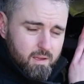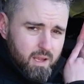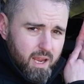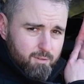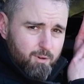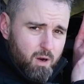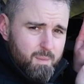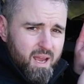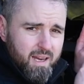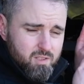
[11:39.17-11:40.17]
and far
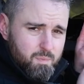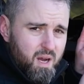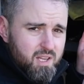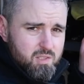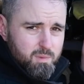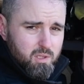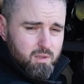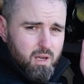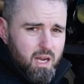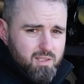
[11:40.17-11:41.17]
back as possible
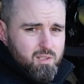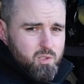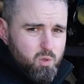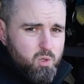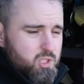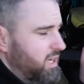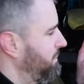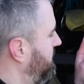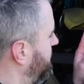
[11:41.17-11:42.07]
onto the door jamb.